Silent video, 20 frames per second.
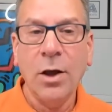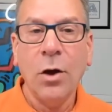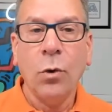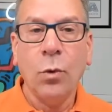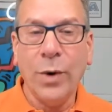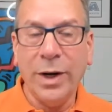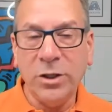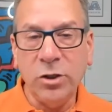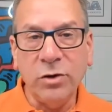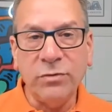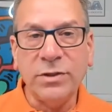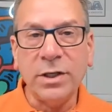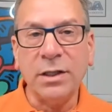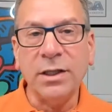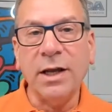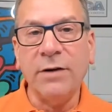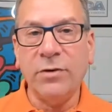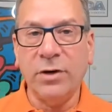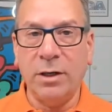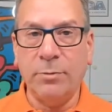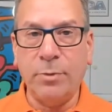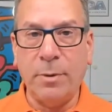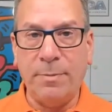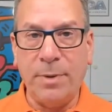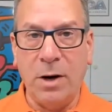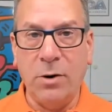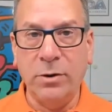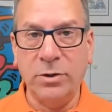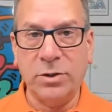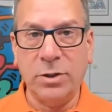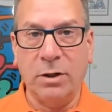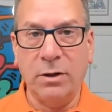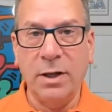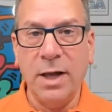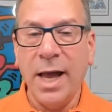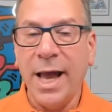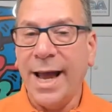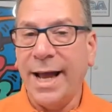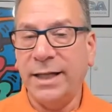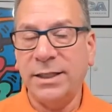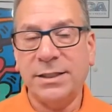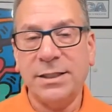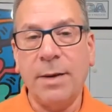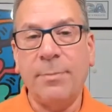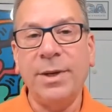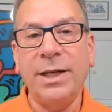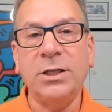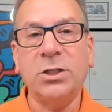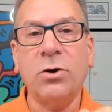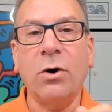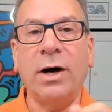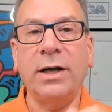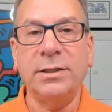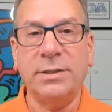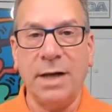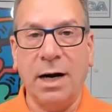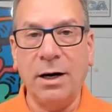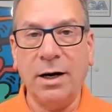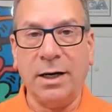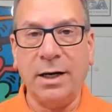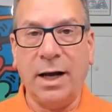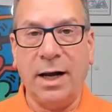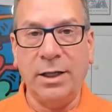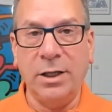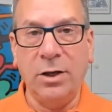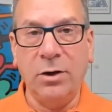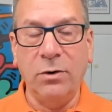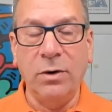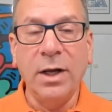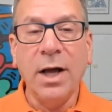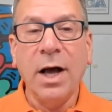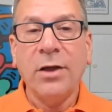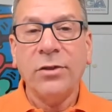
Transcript: when you've delivered a proposal and somebody's gone dark on you,